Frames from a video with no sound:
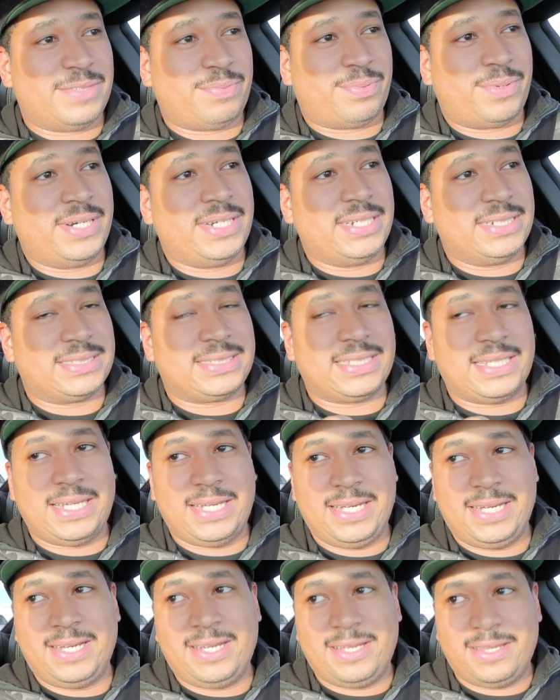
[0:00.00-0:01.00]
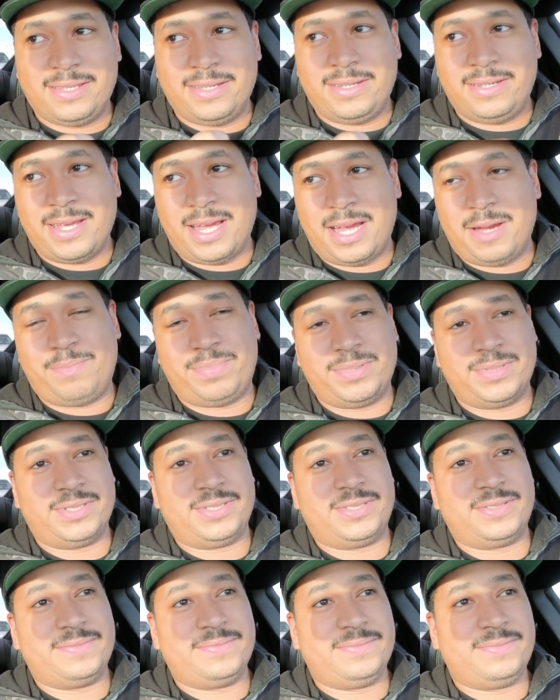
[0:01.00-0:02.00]
springs and the
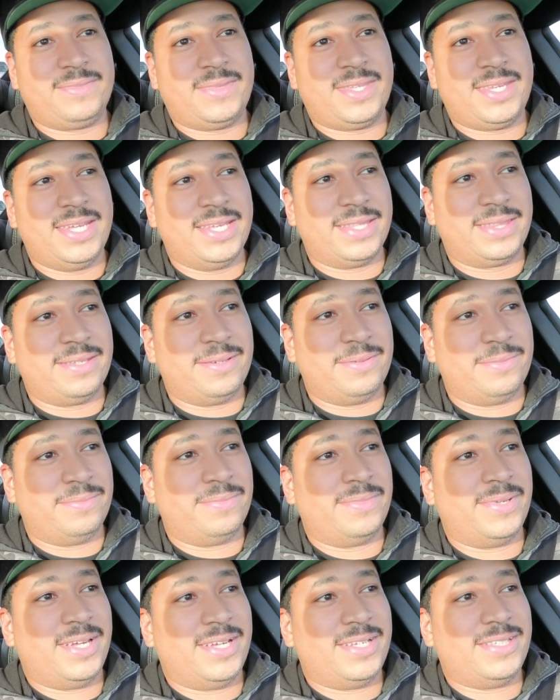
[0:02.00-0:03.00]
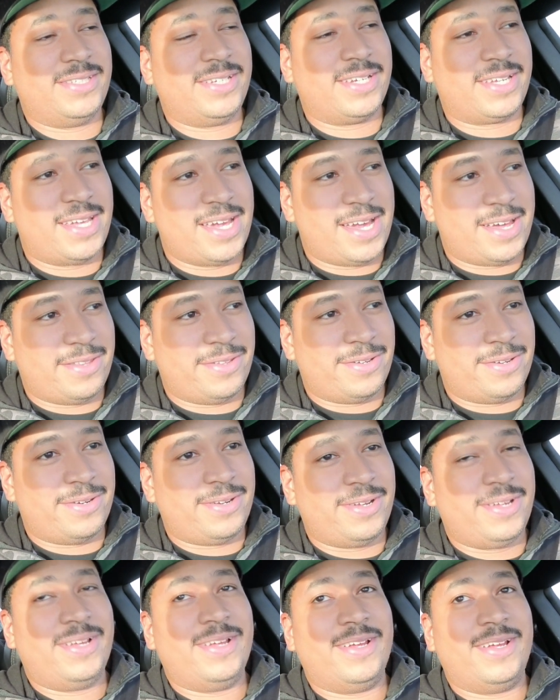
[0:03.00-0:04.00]
dampers. Get them together.
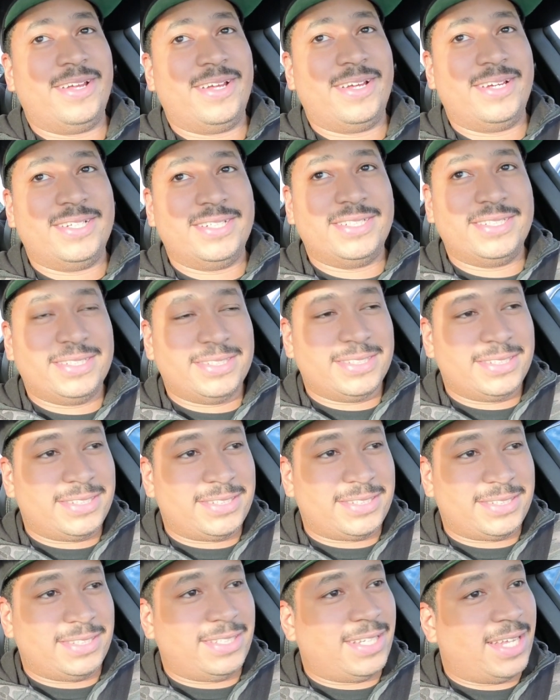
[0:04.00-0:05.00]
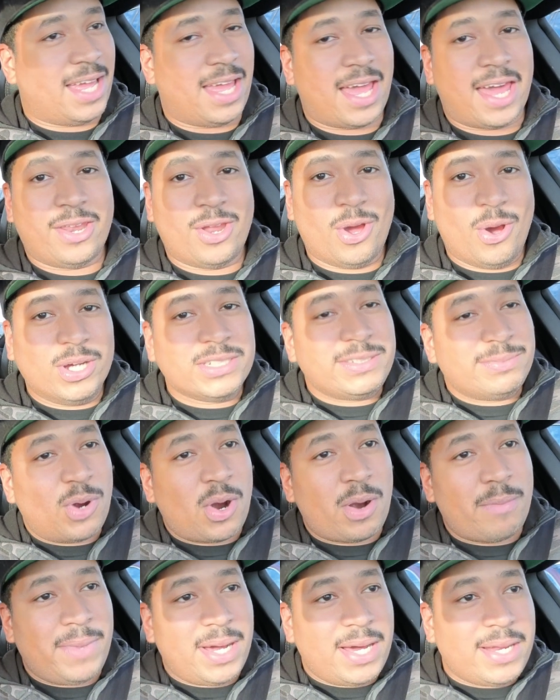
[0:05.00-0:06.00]
I know it's
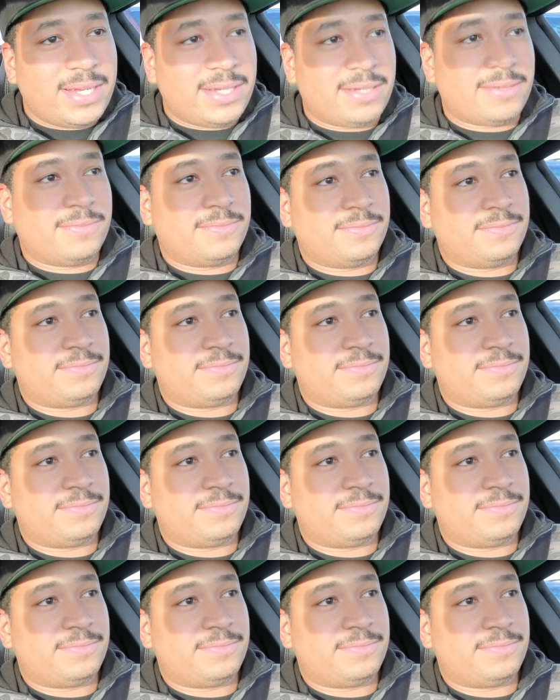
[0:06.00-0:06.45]
more money,